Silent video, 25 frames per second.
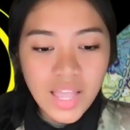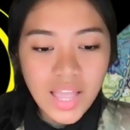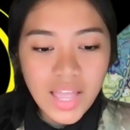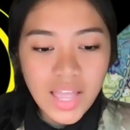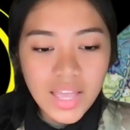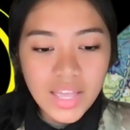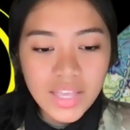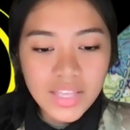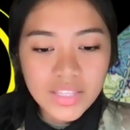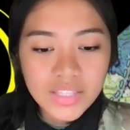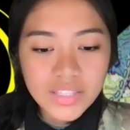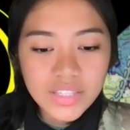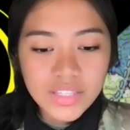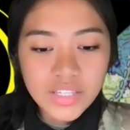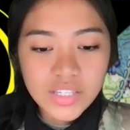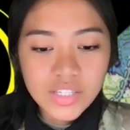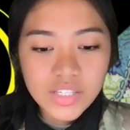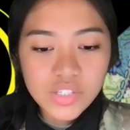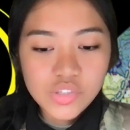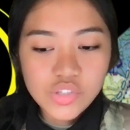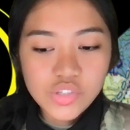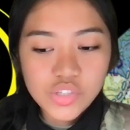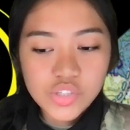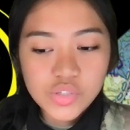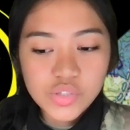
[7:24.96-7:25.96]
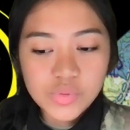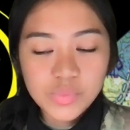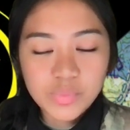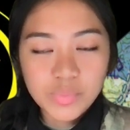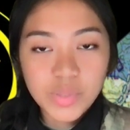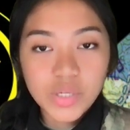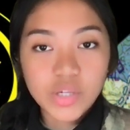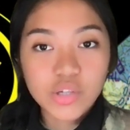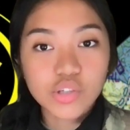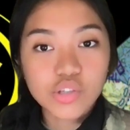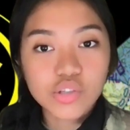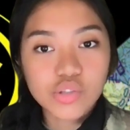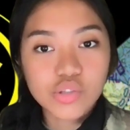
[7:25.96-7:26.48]
And just
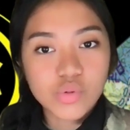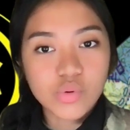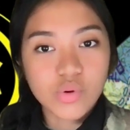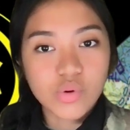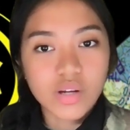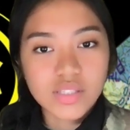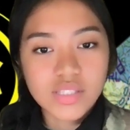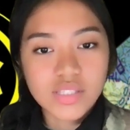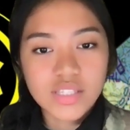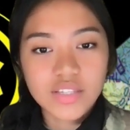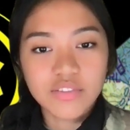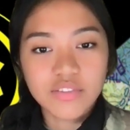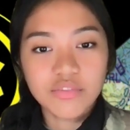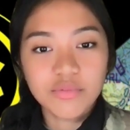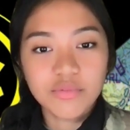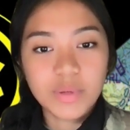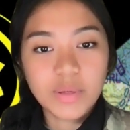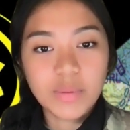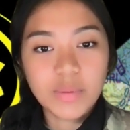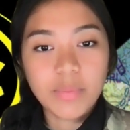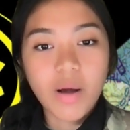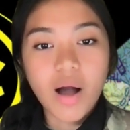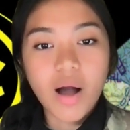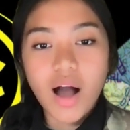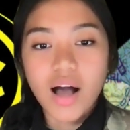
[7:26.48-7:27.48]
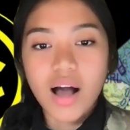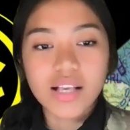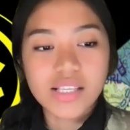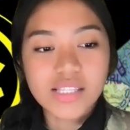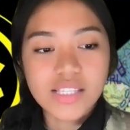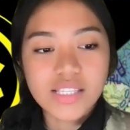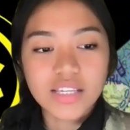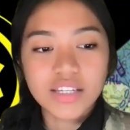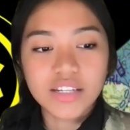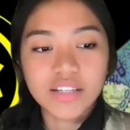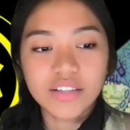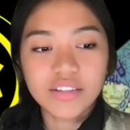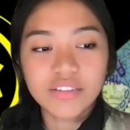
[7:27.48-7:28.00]
be constructive, be
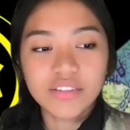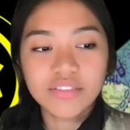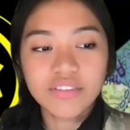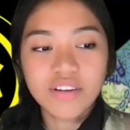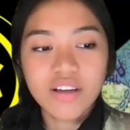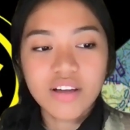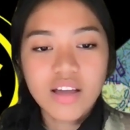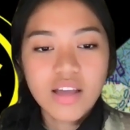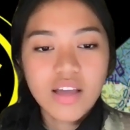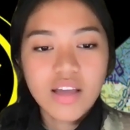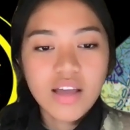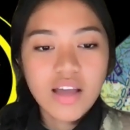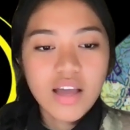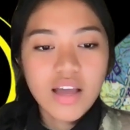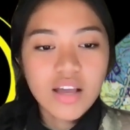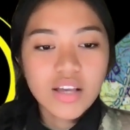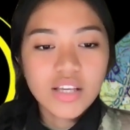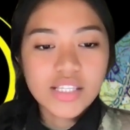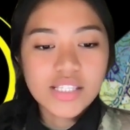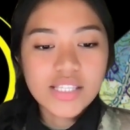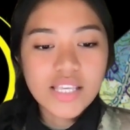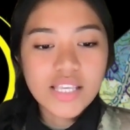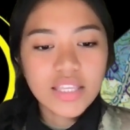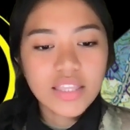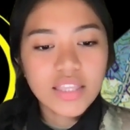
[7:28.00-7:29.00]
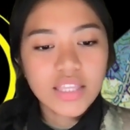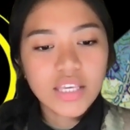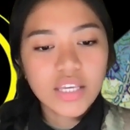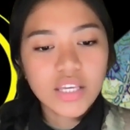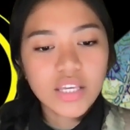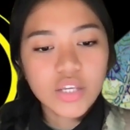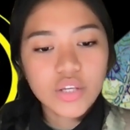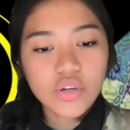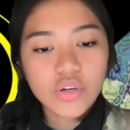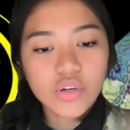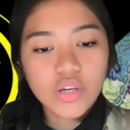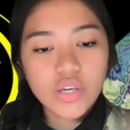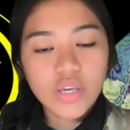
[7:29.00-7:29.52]
positive, because I
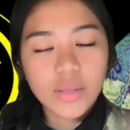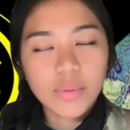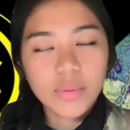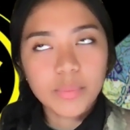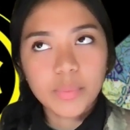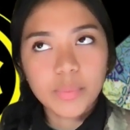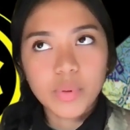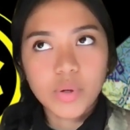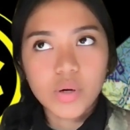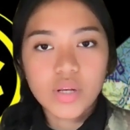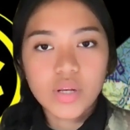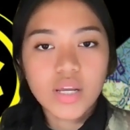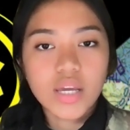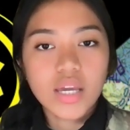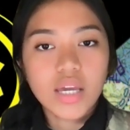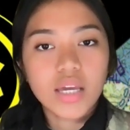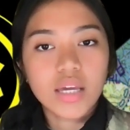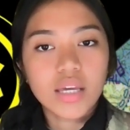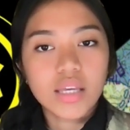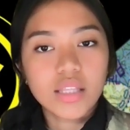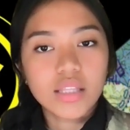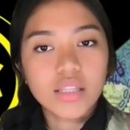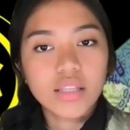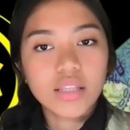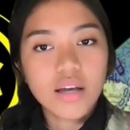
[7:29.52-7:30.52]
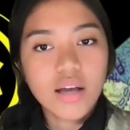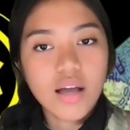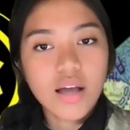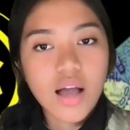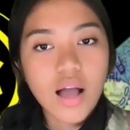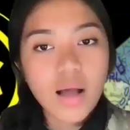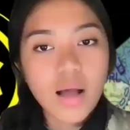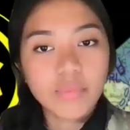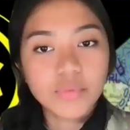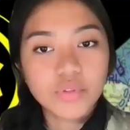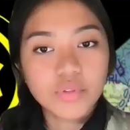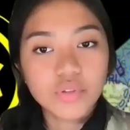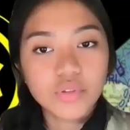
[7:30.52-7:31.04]
think you can put in
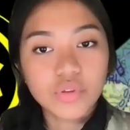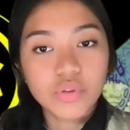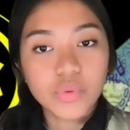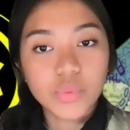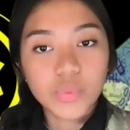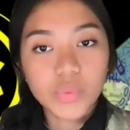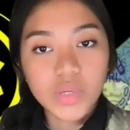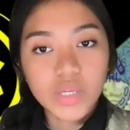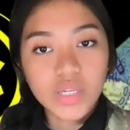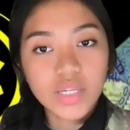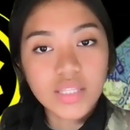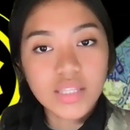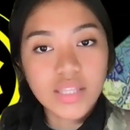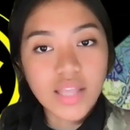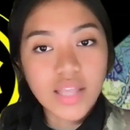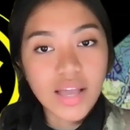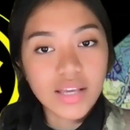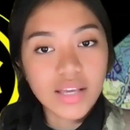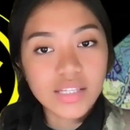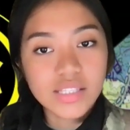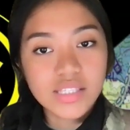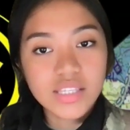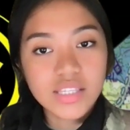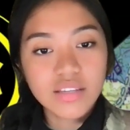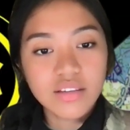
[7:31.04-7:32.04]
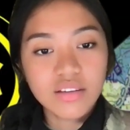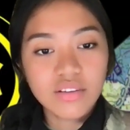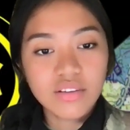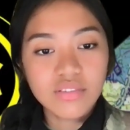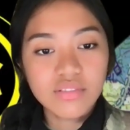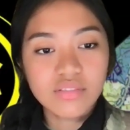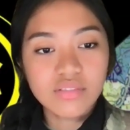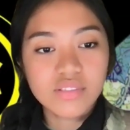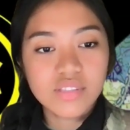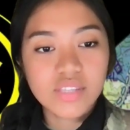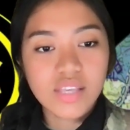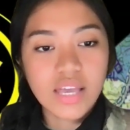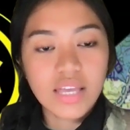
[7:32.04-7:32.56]
up to 3
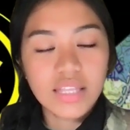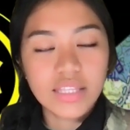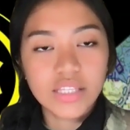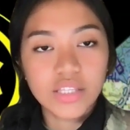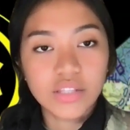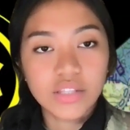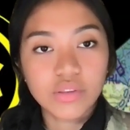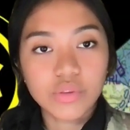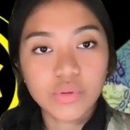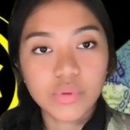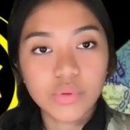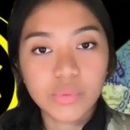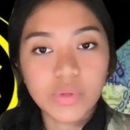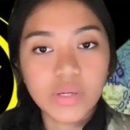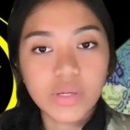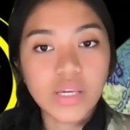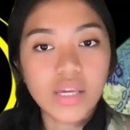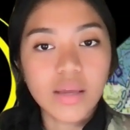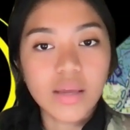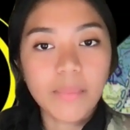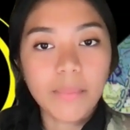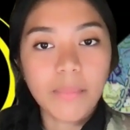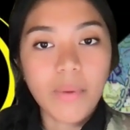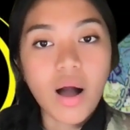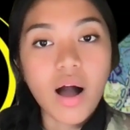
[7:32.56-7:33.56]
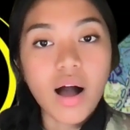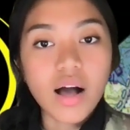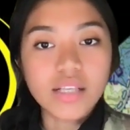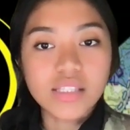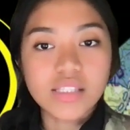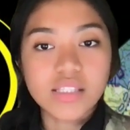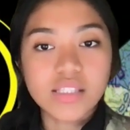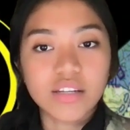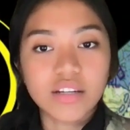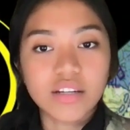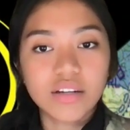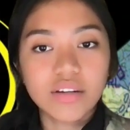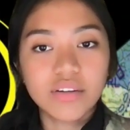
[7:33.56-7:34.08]
negatives and then 3
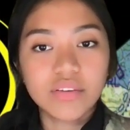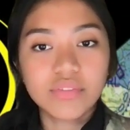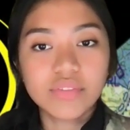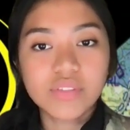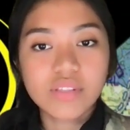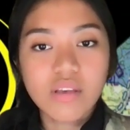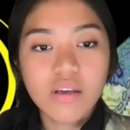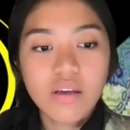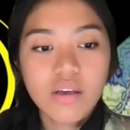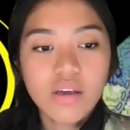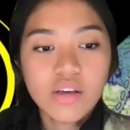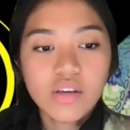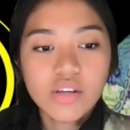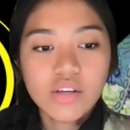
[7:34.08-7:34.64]
positives.